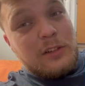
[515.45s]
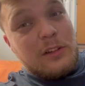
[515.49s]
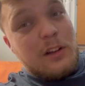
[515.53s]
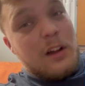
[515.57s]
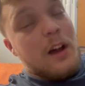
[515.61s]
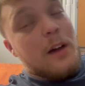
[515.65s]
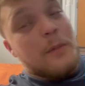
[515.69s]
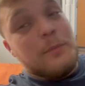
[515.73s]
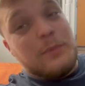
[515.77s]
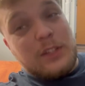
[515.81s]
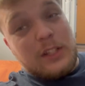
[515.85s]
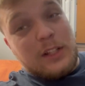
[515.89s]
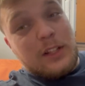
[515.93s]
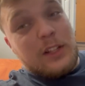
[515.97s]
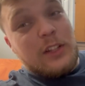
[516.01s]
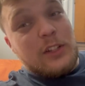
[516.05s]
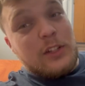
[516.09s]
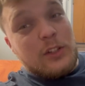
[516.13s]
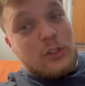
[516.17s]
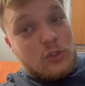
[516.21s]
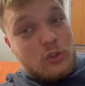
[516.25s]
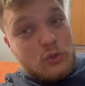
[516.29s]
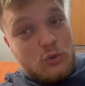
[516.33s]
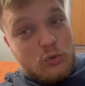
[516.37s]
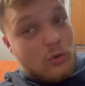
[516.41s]
I'm telling you,
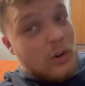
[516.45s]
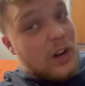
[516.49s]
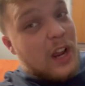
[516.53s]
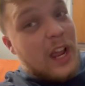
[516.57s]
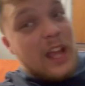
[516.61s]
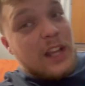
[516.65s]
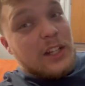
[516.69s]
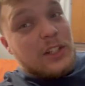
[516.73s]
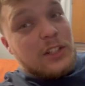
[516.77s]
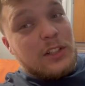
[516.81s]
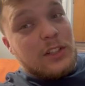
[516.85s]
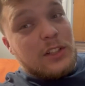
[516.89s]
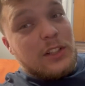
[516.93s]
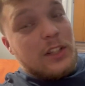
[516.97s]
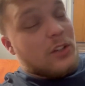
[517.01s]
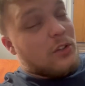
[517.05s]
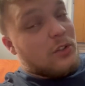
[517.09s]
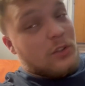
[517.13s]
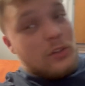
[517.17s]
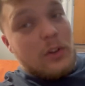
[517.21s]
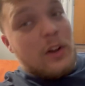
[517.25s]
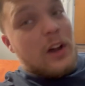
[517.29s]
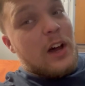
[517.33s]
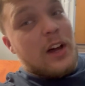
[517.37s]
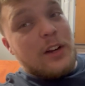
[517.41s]
trash. They don't
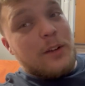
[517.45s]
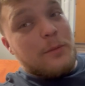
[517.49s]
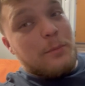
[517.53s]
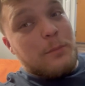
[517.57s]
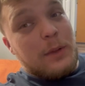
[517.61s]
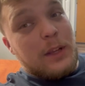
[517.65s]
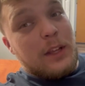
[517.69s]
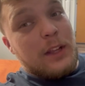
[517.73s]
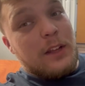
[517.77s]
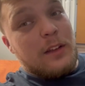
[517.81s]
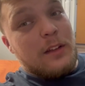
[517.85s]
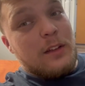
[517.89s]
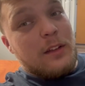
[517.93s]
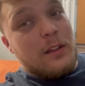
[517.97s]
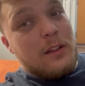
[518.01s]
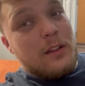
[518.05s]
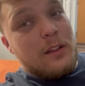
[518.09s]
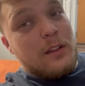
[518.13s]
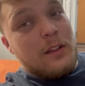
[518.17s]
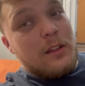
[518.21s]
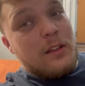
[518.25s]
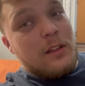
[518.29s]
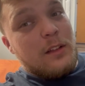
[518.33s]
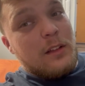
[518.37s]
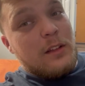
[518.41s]
know how to pay.
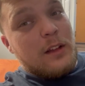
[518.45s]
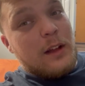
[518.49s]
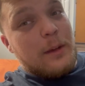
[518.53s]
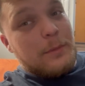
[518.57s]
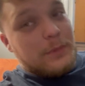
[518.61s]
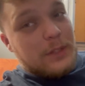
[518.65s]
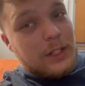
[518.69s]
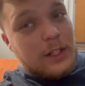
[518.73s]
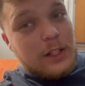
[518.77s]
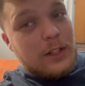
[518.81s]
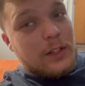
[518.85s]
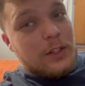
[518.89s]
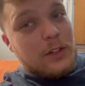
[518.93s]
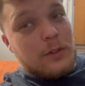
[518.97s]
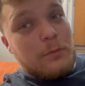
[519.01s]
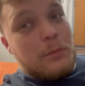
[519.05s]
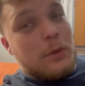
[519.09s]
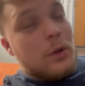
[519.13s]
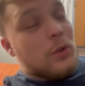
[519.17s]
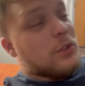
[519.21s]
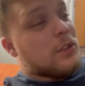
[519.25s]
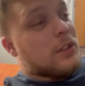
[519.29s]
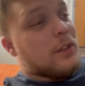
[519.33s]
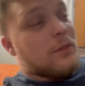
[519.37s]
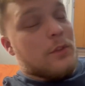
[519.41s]
I'm telling you,
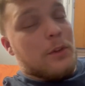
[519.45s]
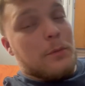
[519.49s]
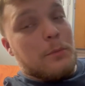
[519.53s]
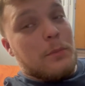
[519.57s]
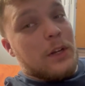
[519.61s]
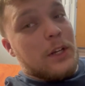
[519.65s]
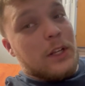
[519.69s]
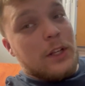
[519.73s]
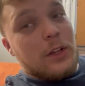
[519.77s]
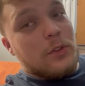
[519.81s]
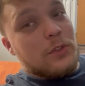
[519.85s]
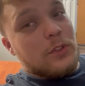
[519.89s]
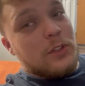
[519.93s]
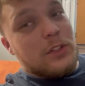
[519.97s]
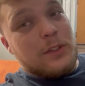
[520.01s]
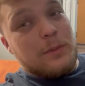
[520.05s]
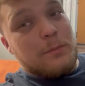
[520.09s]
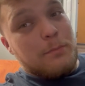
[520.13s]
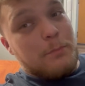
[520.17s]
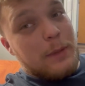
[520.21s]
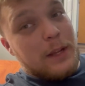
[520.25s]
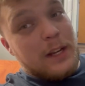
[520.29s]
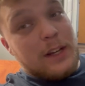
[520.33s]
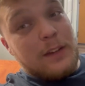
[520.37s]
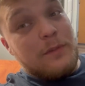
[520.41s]
most of your money goes into
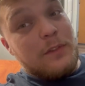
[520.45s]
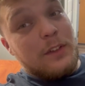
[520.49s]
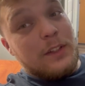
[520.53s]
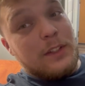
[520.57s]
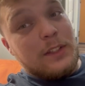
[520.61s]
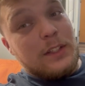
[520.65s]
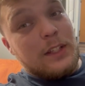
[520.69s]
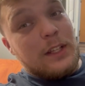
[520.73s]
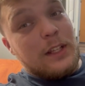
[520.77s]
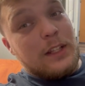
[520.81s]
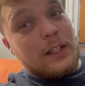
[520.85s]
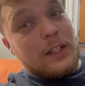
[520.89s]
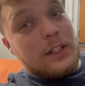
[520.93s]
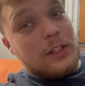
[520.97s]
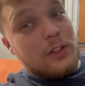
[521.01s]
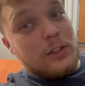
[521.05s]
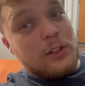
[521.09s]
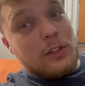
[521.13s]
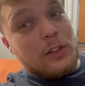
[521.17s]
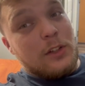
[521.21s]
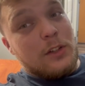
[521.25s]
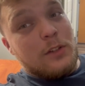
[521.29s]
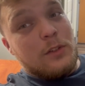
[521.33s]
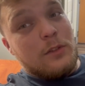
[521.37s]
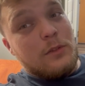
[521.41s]
benefits, and then you
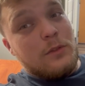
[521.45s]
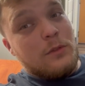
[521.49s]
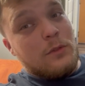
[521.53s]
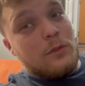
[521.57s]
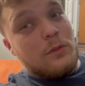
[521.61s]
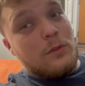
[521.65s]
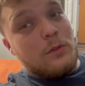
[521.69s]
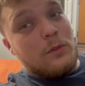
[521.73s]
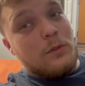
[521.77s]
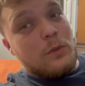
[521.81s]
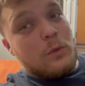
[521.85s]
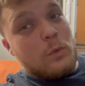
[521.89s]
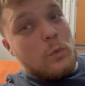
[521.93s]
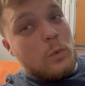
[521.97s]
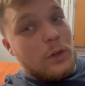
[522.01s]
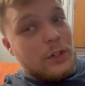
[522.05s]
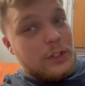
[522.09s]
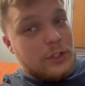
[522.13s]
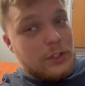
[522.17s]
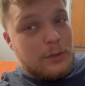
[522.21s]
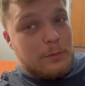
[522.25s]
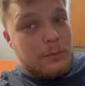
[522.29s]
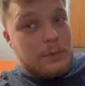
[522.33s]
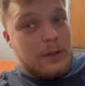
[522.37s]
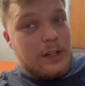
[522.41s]
look, where's
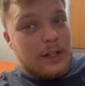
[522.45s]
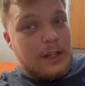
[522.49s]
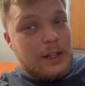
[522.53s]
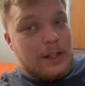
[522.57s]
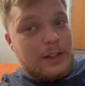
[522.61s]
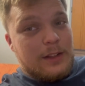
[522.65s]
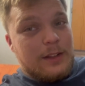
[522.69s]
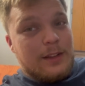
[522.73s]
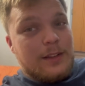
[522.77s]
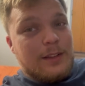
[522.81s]
your money?